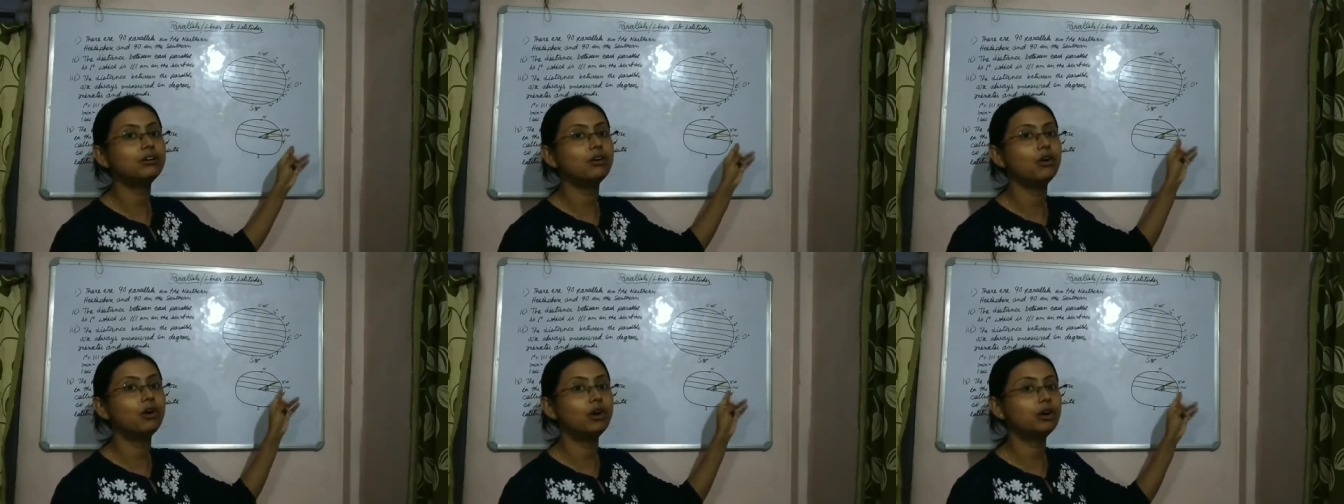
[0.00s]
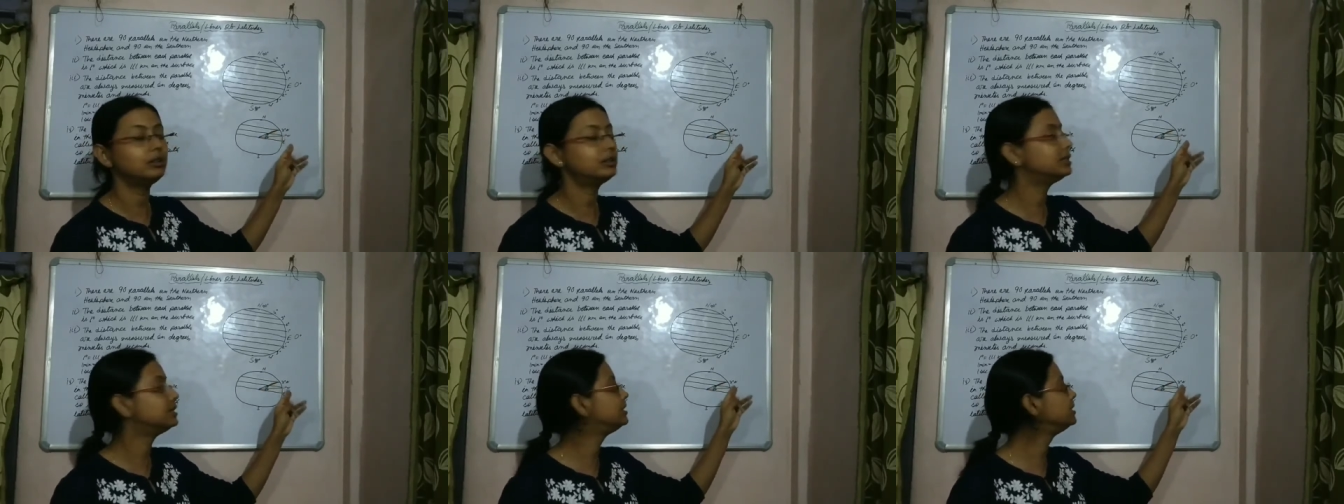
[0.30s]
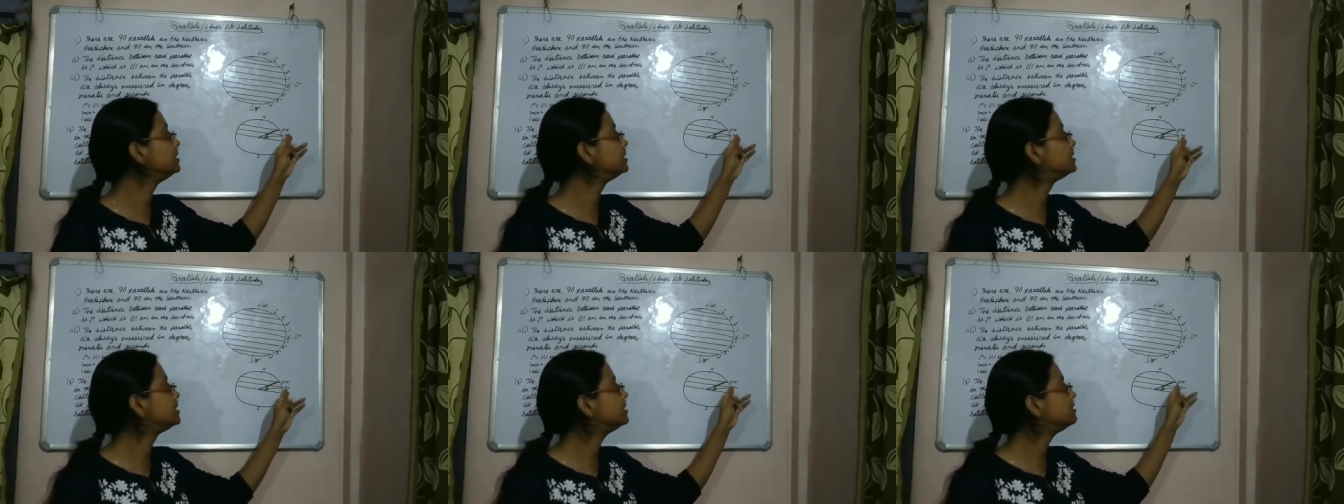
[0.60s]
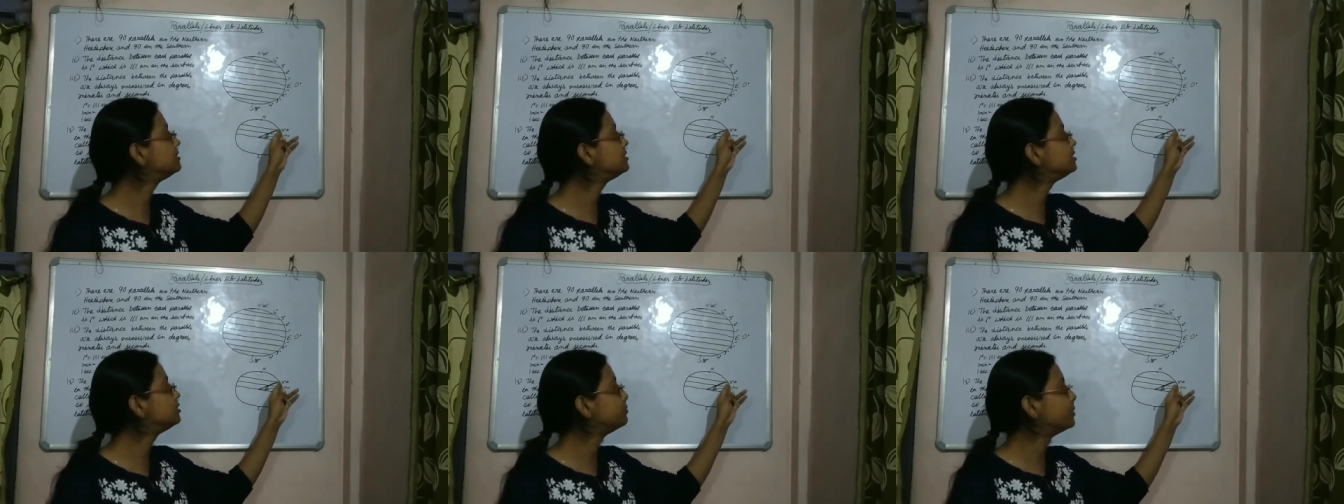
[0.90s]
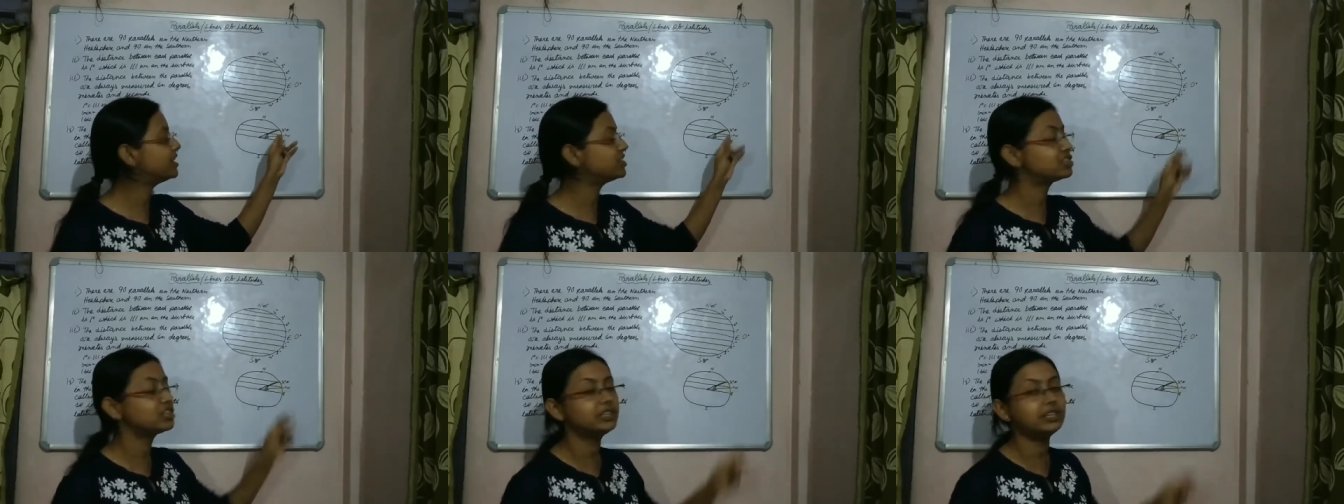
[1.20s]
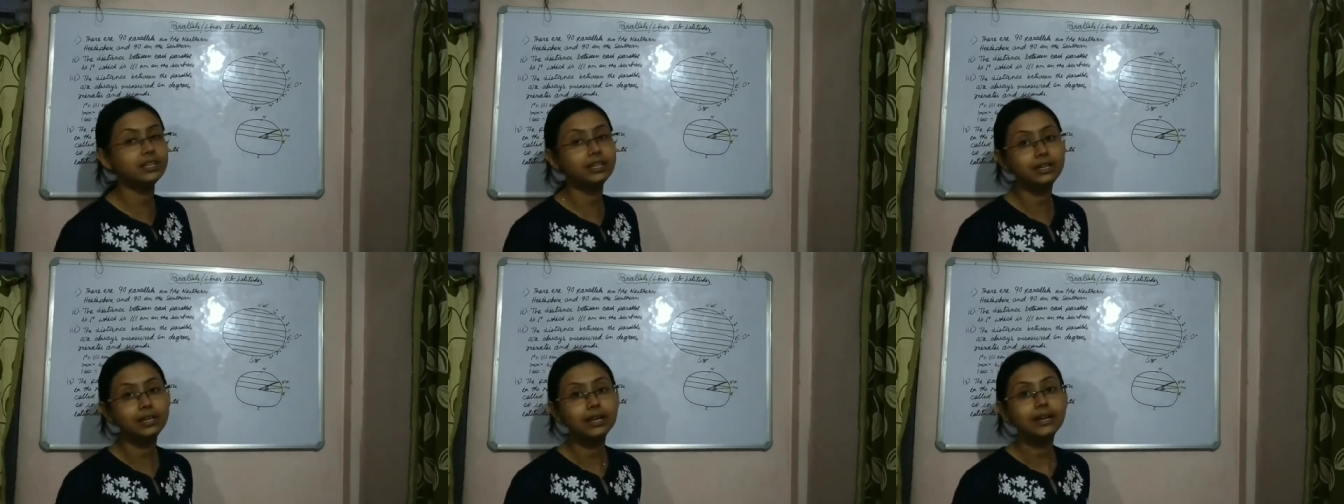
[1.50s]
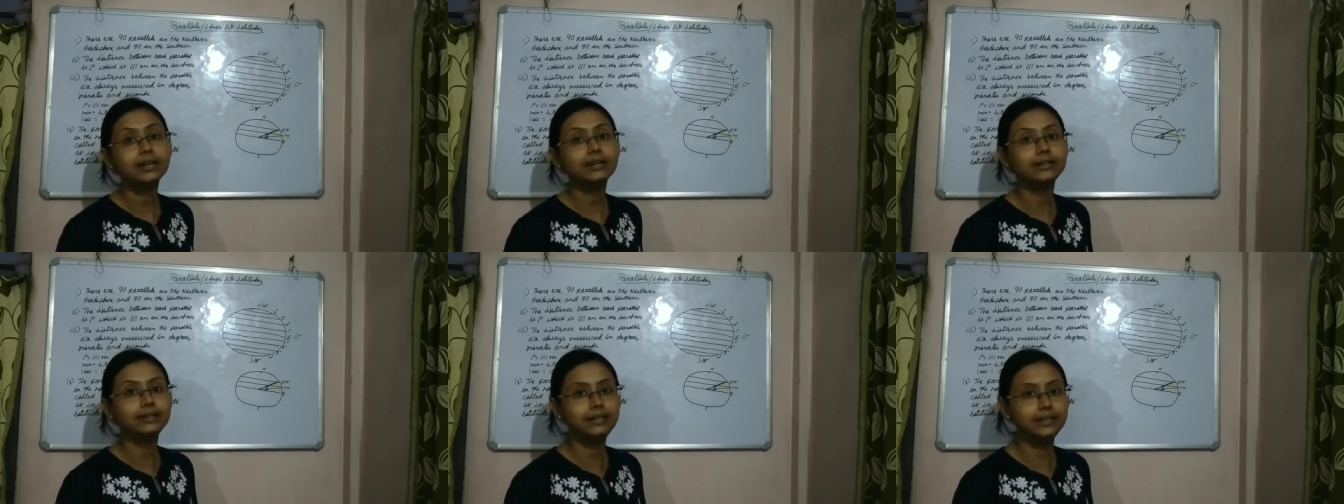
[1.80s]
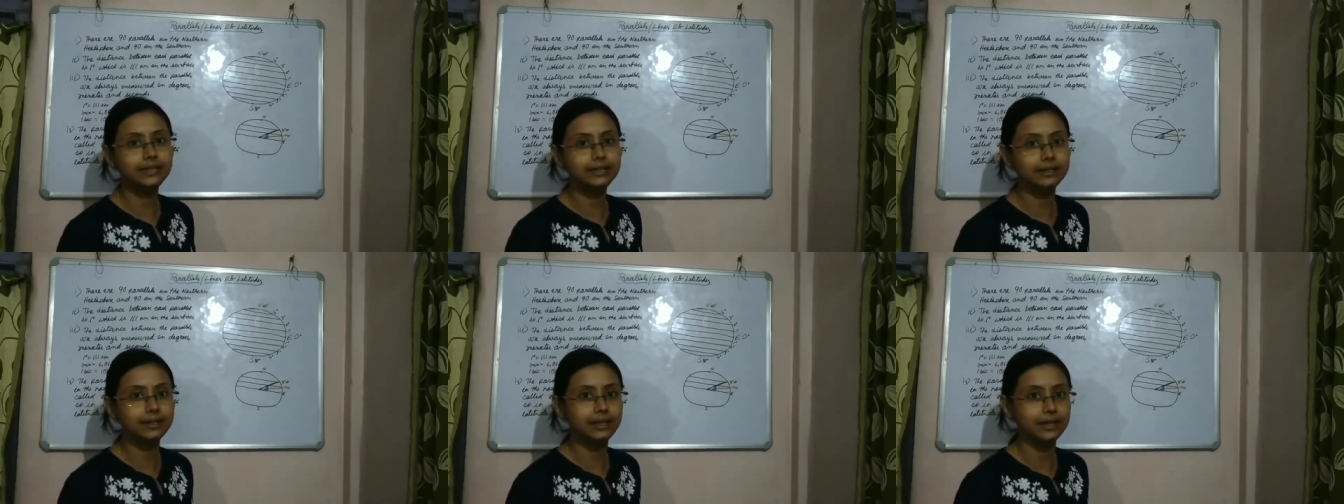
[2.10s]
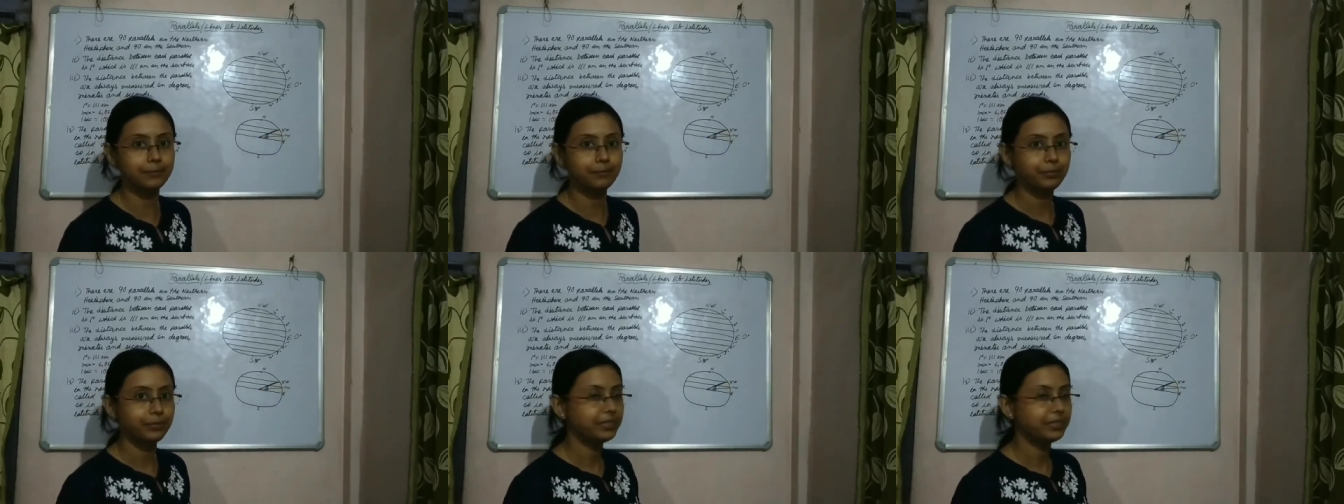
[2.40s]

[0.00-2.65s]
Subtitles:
or the distance is measured in degree.